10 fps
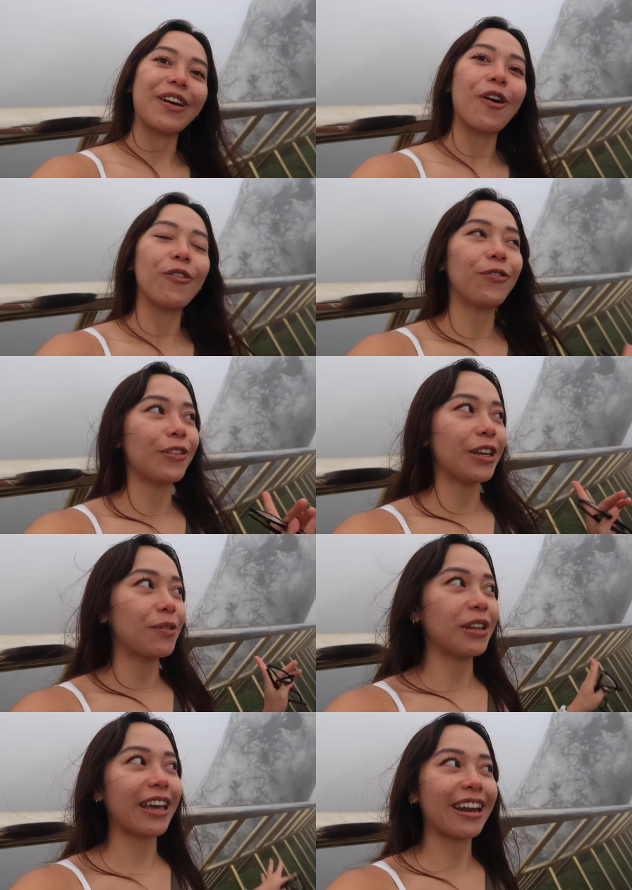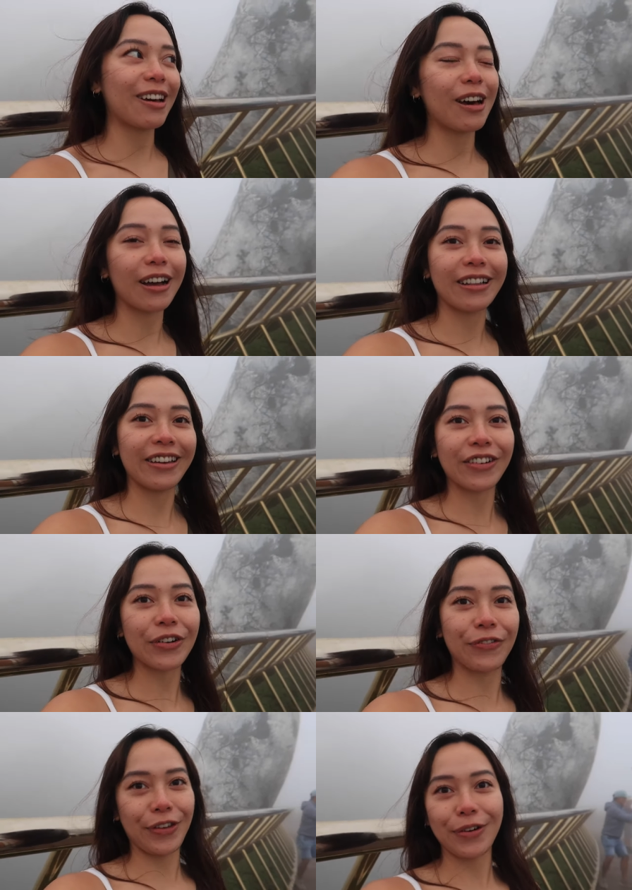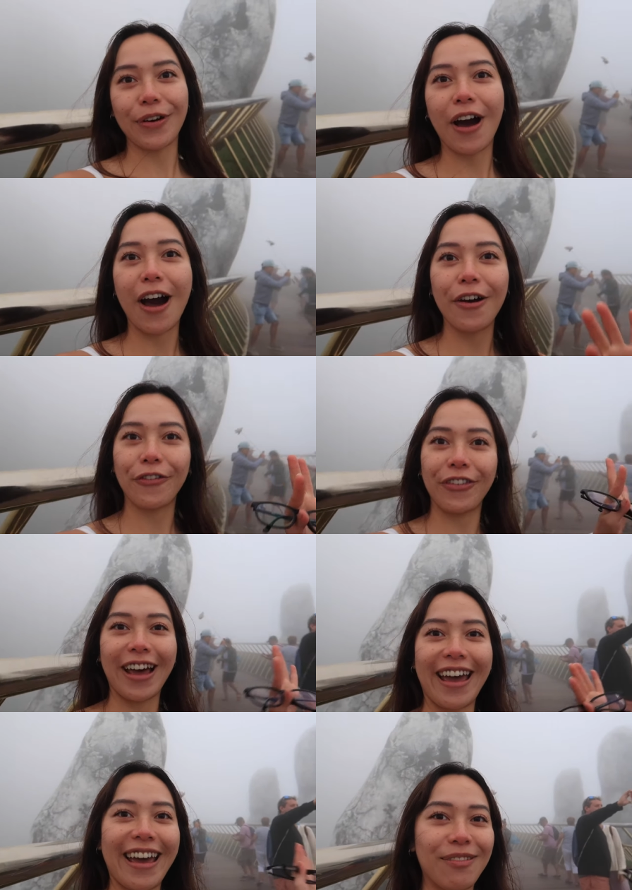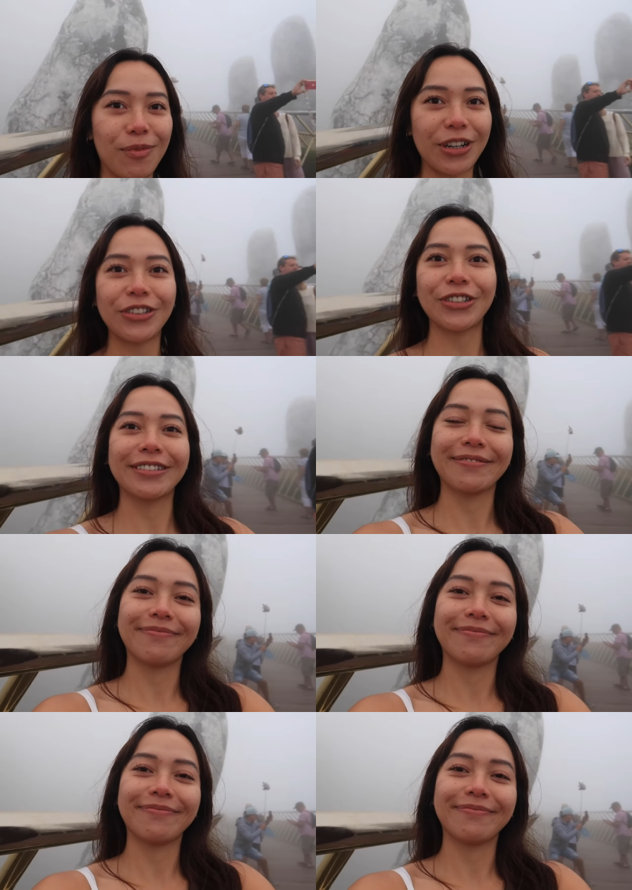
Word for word: hopefully we'll get a clearer view of the hand bridge.